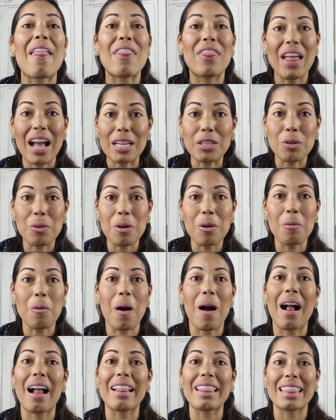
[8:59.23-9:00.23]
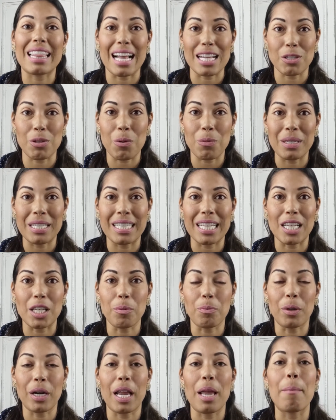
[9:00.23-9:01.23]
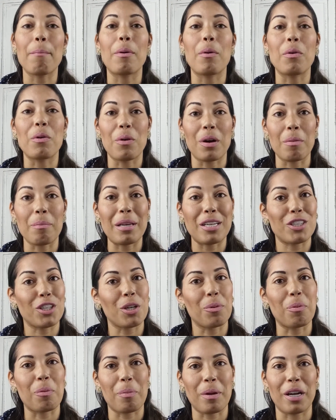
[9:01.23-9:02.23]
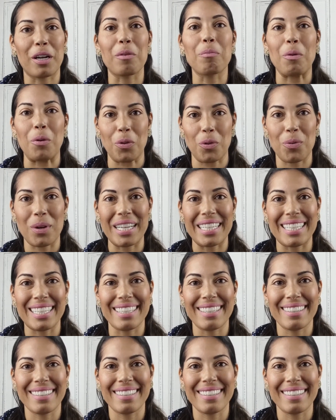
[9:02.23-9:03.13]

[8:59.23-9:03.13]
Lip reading: that's what we want, that's what we celebrate, but we want to make sure you're prepared both ways.